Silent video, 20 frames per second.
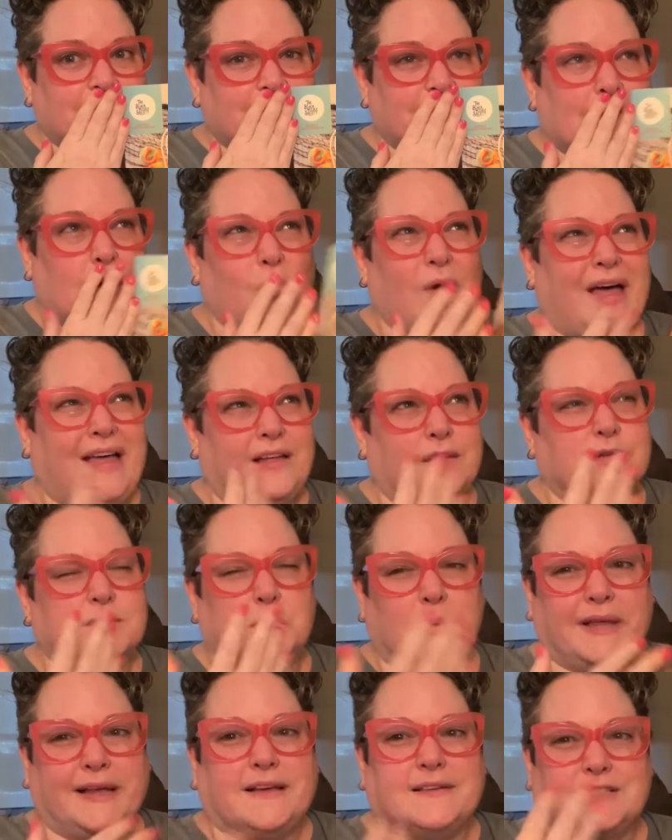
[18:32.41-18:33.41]
Well, it was
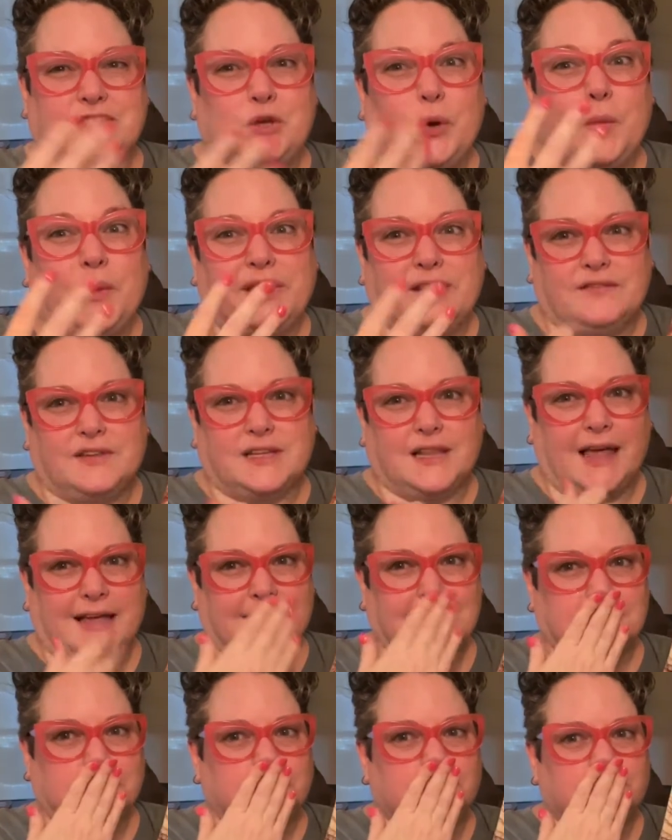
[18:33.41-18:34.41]
more like a squeal of
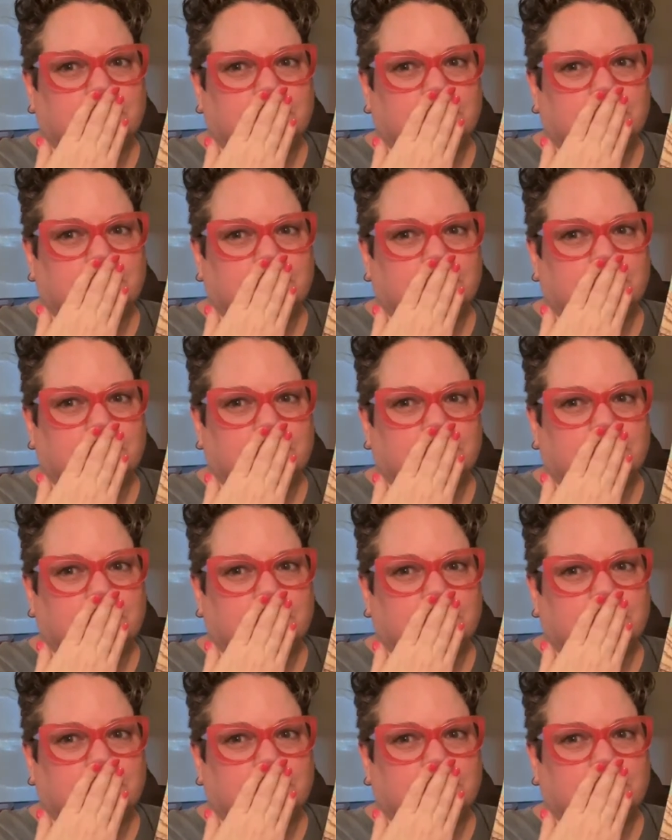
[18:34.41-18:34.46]
delight.